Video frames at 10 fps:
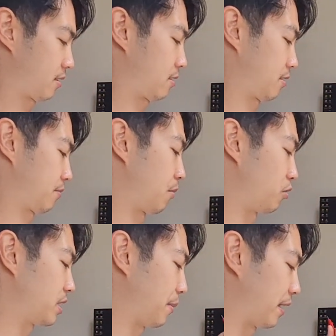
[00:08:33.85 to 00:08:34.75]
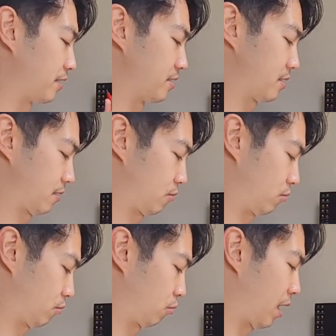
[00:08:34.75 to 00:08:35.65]
multimeters
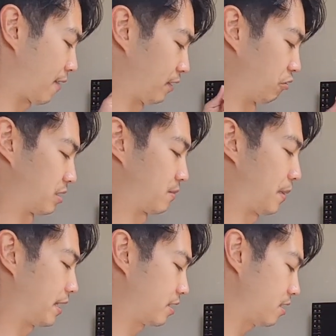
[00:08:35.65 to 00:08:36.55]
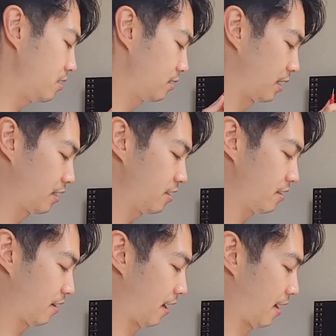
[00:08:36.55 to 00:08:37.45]
will have a little speaker in it,
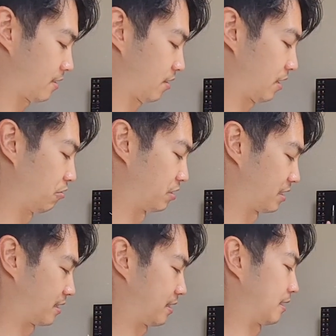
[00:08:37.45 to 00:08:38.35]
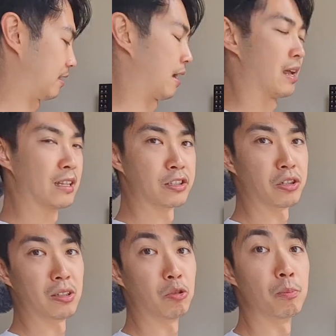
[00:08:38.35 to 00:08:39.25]
and so it will just do a
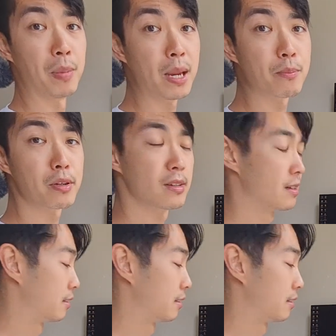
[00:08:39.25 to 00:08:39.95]
little beep to